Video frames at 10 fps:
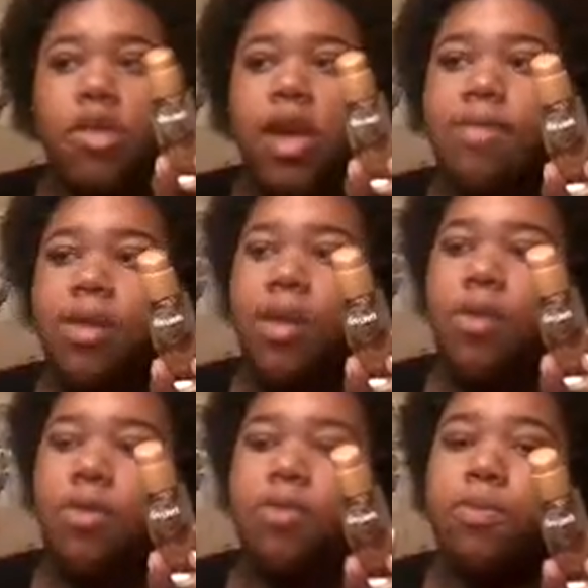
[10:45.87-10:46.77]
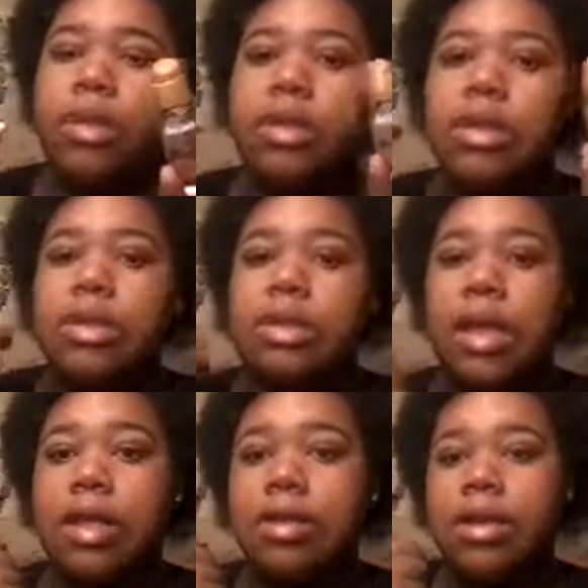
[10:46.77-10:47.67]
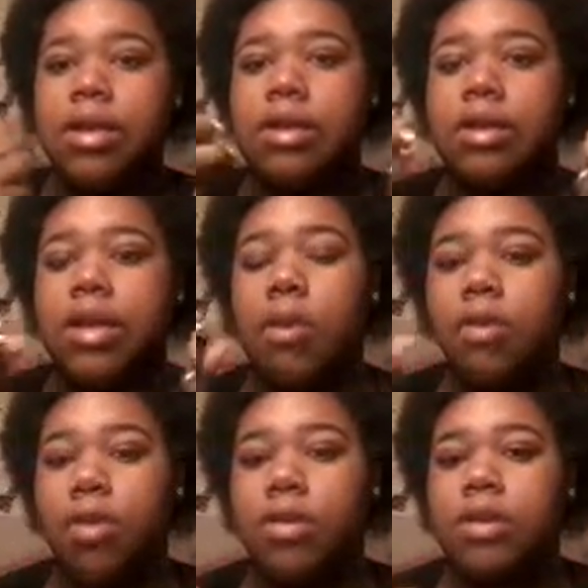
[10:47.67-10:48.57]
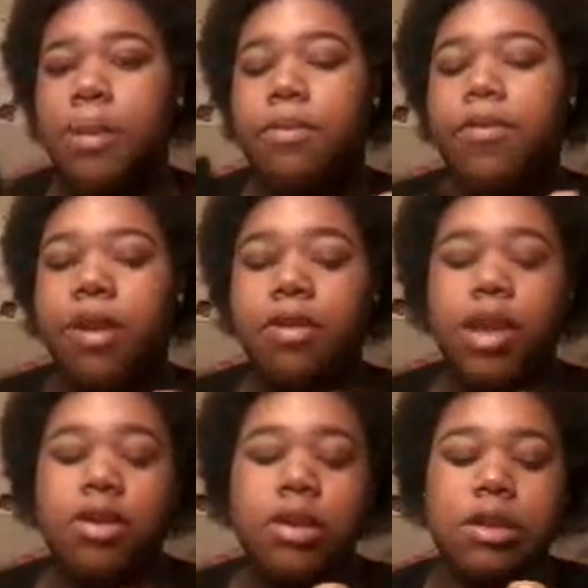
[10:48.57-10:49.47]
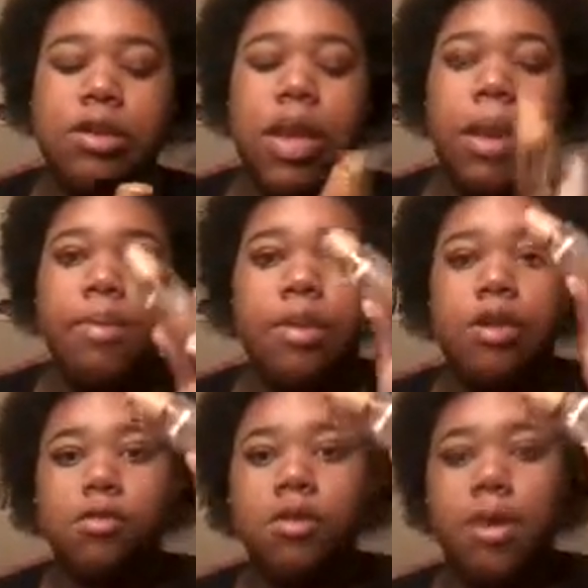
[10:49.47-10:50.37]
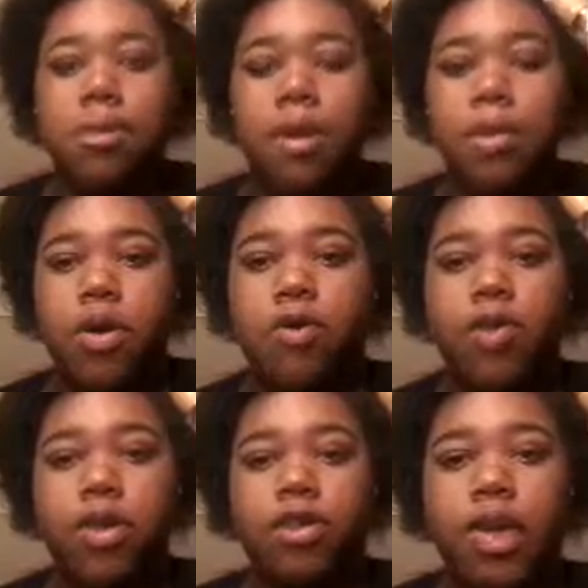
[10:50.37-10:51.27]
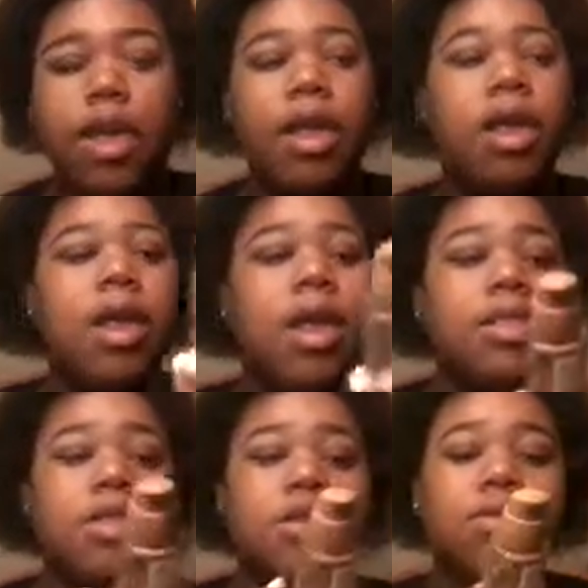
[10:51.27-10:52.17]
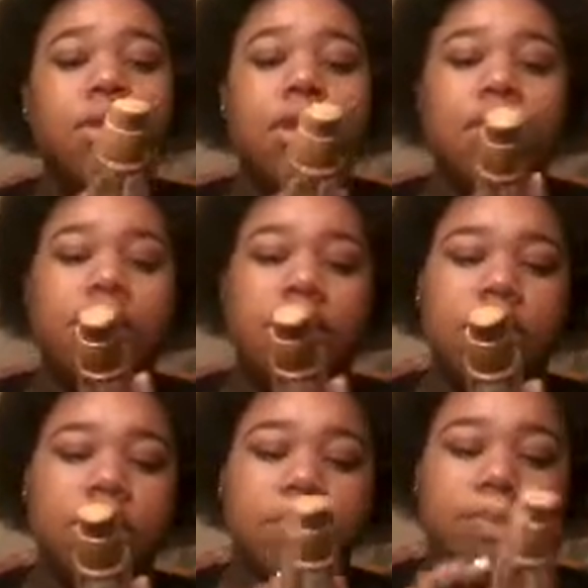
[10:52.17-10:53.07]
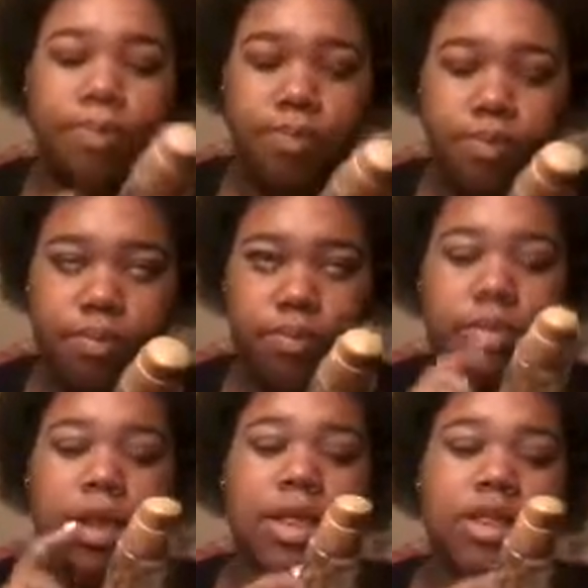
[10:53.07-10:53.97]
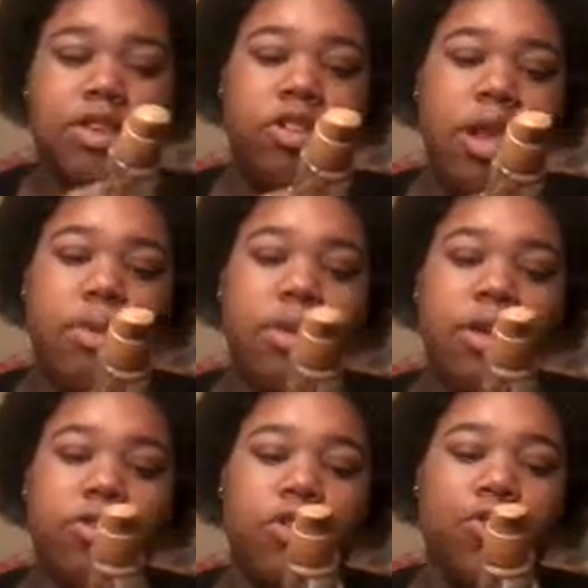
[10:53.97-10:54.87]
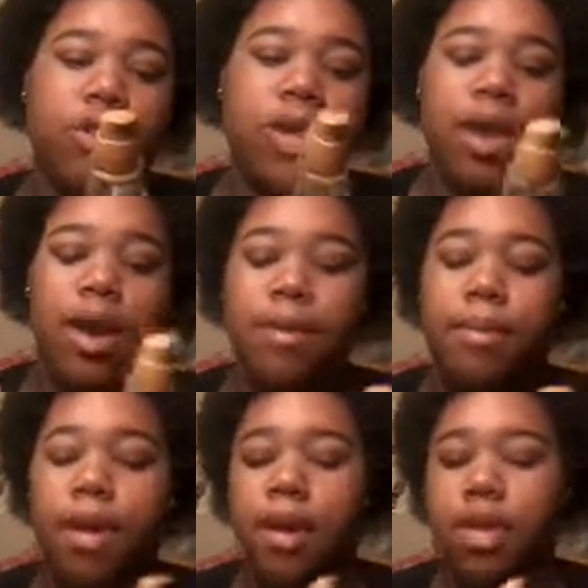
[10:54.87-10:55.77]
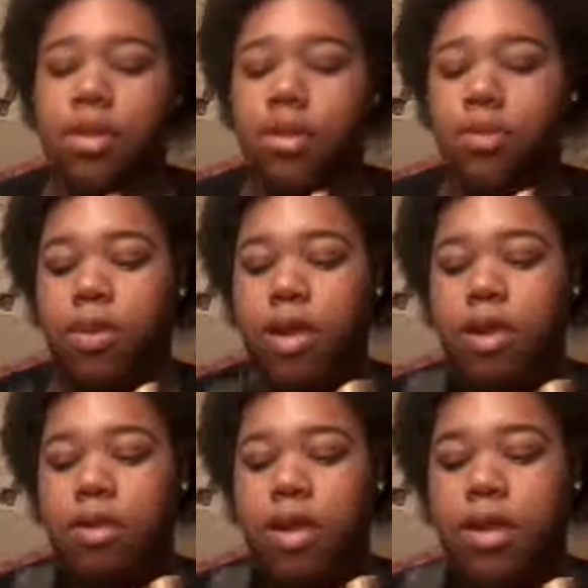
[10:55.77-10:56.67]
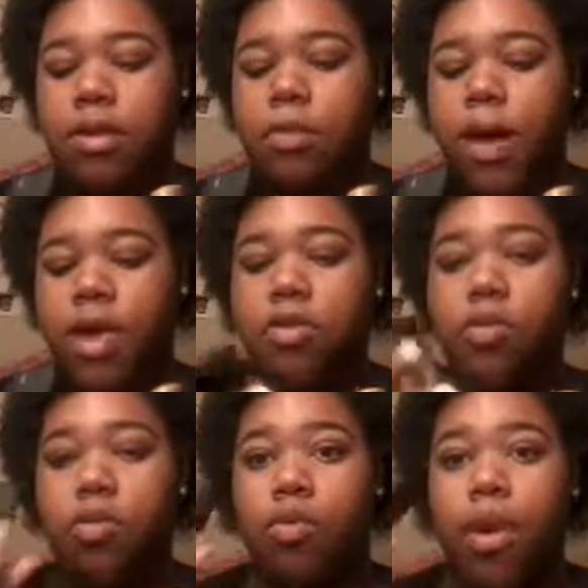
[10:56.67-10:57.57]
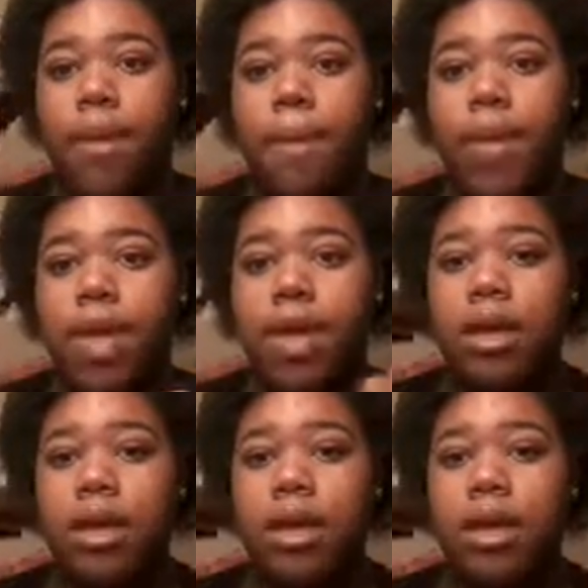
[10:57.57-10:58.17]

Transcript: It comes out orange, but then it sets in. It's like one of those type of foundations, but this one's like my perfect shade. This one is in the shade 120 Caramel, and this one is in Spice Rum.